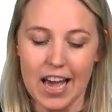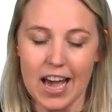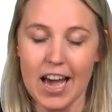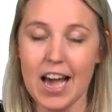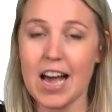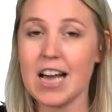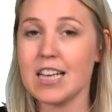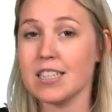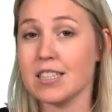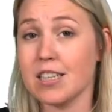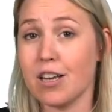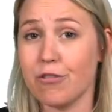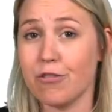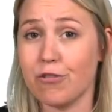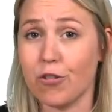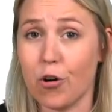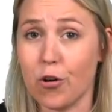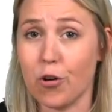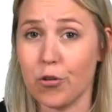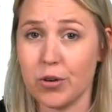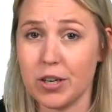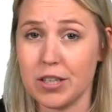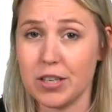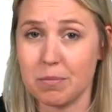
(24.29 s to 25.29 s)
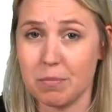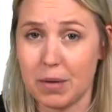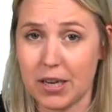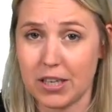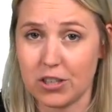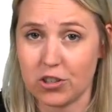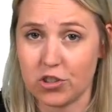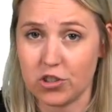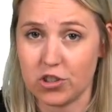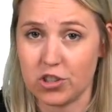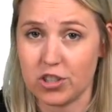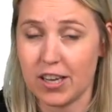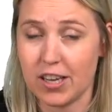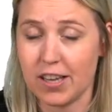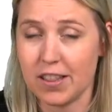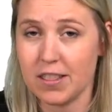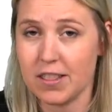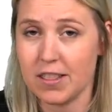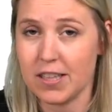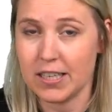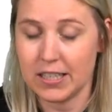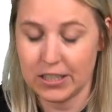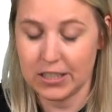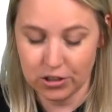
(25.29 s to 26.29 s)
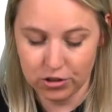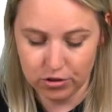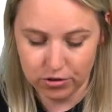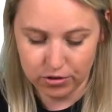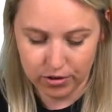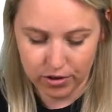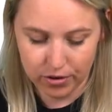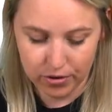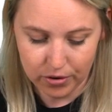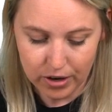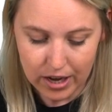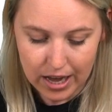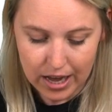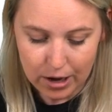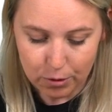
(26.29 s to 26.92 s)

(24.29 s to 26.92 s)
as I've already mentioned in the intro,